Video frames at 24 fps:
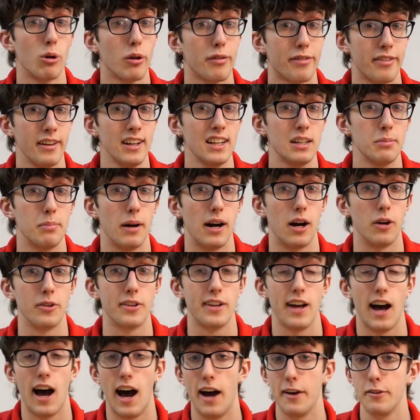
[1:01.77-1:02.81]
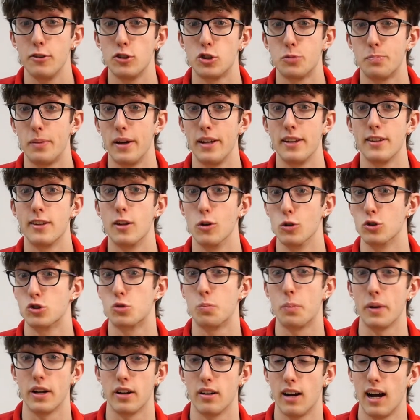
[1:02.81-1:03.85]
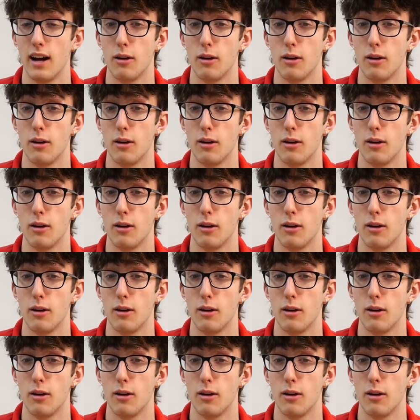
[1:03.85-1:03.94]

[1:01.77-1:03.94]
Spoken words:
we'll think about how you spend those spare